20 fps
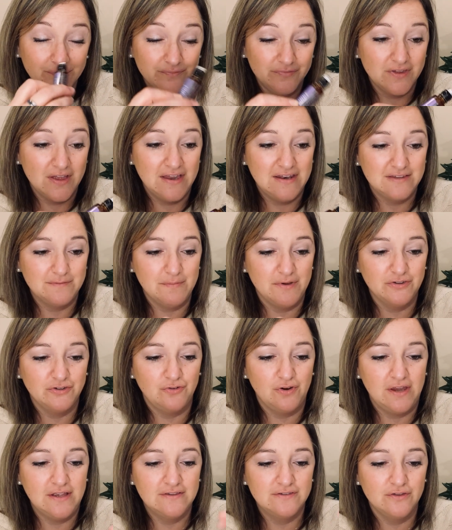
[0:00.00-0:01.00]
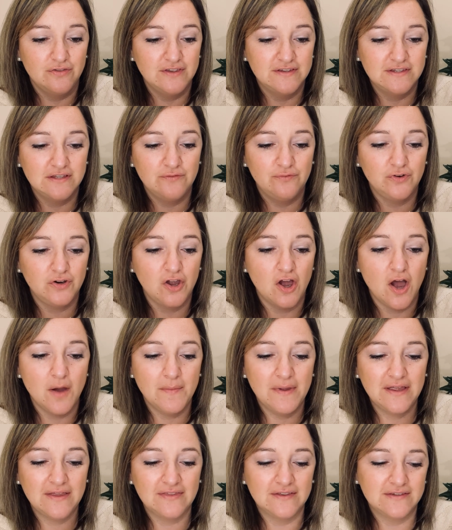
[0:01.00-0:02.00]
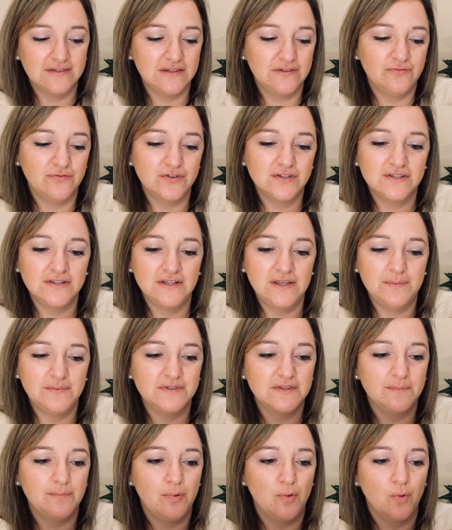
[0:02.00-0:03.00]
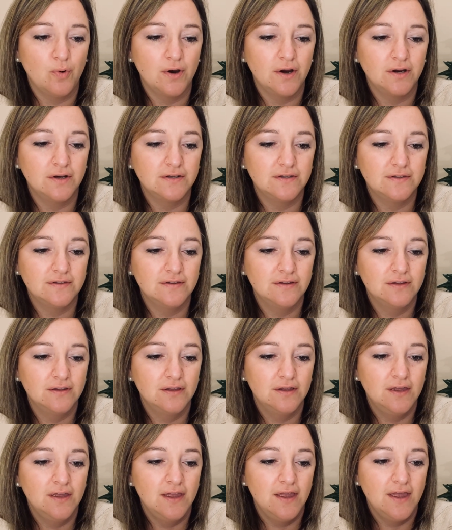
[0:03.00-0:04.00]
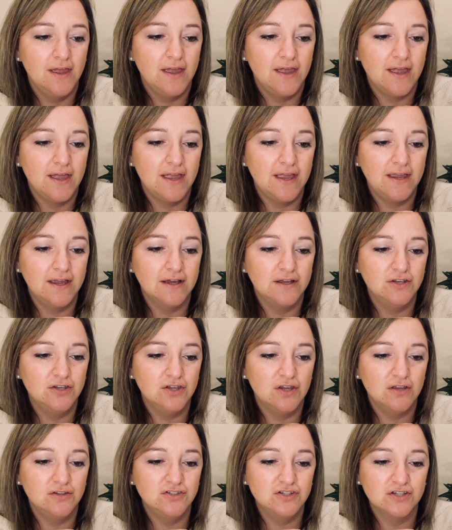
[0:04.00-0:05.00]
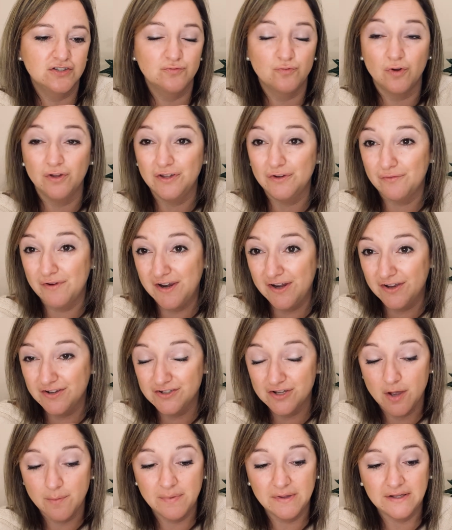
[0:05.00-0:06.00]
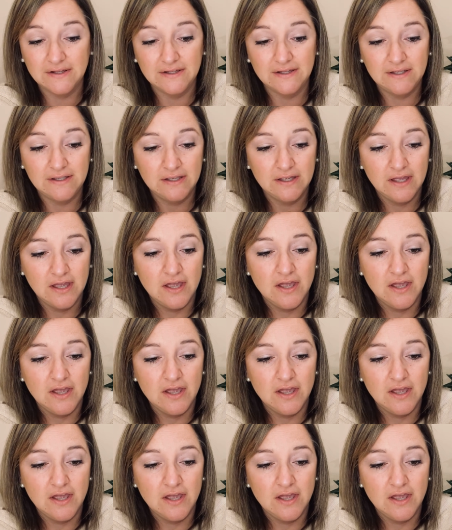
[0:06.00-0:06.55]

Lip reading: And it smells great. So this is for calming. This is for sleep support. And just roll it right on topically.